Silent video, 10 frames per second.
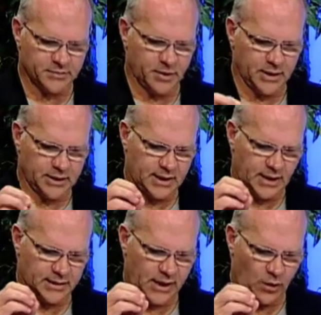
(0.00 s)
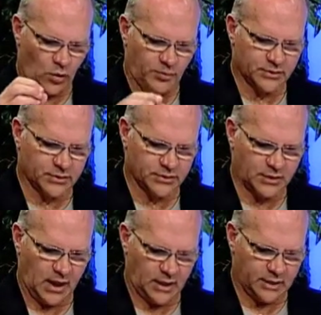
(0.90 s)
but he takes that Open
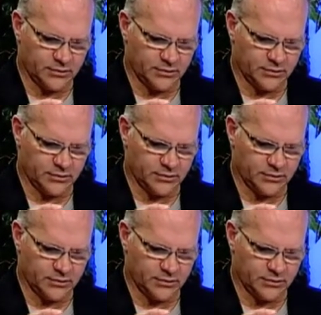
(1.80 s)
Society